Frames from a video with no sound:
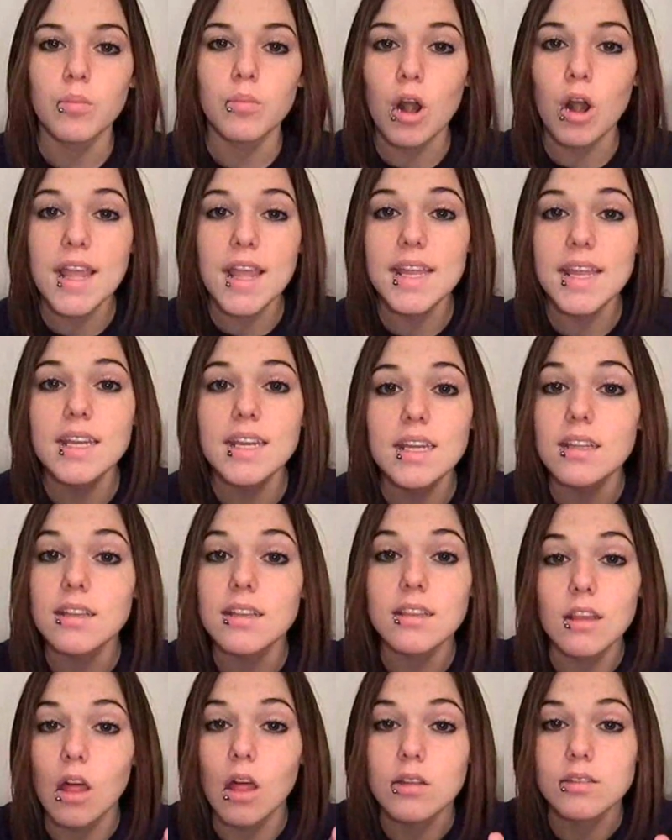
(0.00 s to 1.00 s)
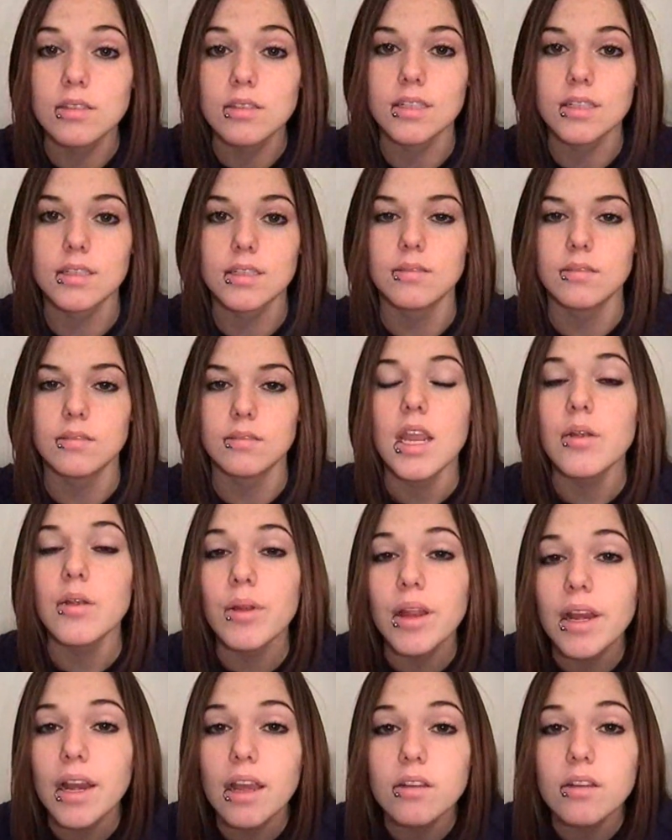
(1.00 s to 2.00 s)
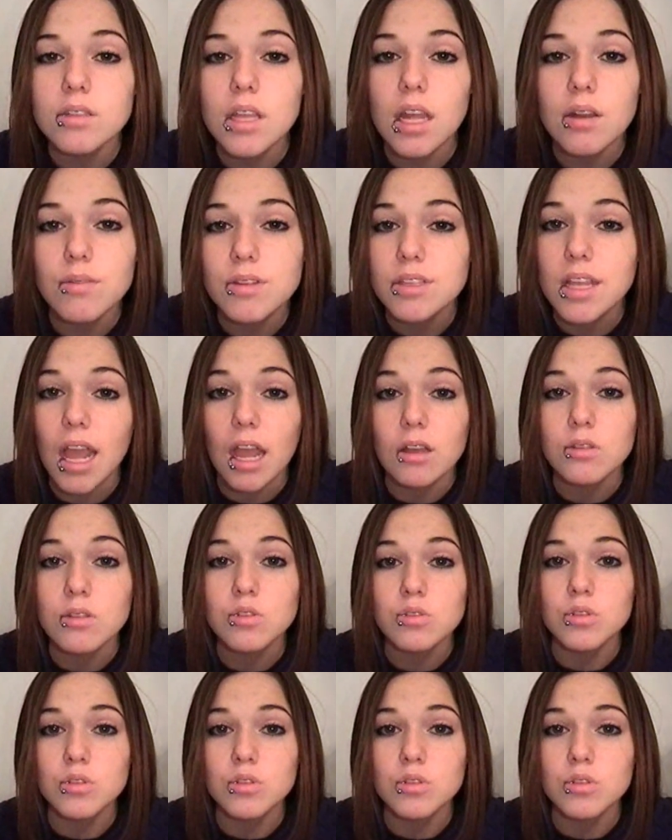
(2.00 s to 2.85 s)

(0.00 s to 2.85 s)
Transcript: Brian lost it. He ran outside of his house